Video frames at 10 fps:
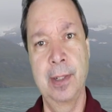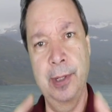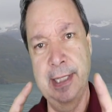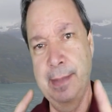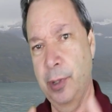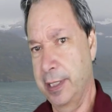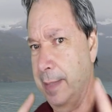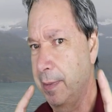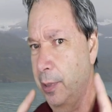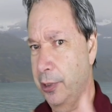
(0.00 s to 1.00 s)
Want to see more
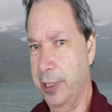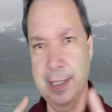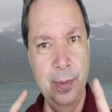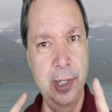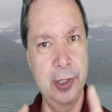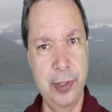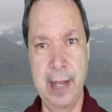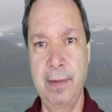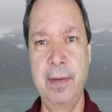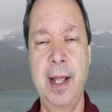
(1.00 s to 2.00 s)
tips, more tricks, more
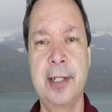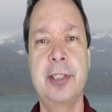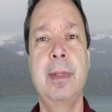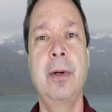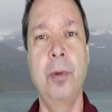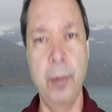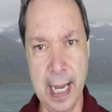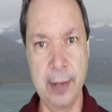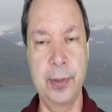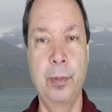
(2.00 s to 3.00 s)
travel vlogs from
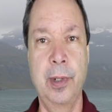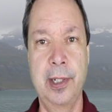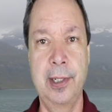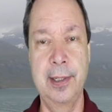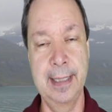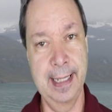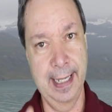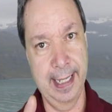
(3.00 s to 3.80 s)
around the world?